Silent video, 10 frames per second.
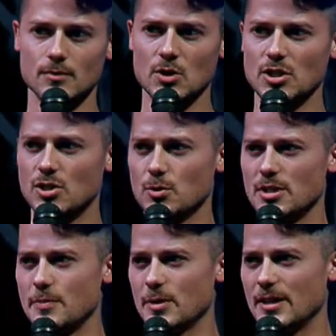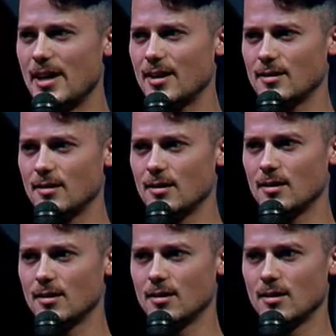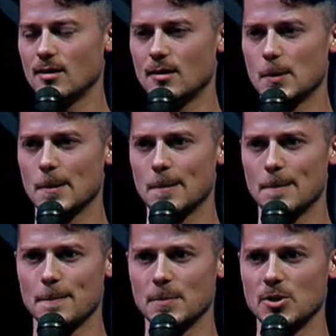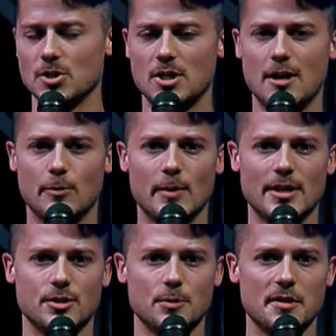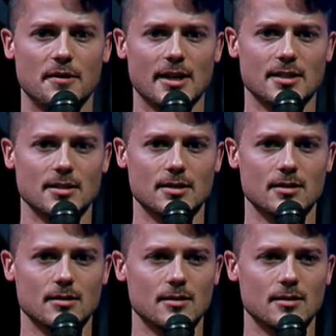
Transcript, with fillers: you get so deep in that, you just compromise your reflexes.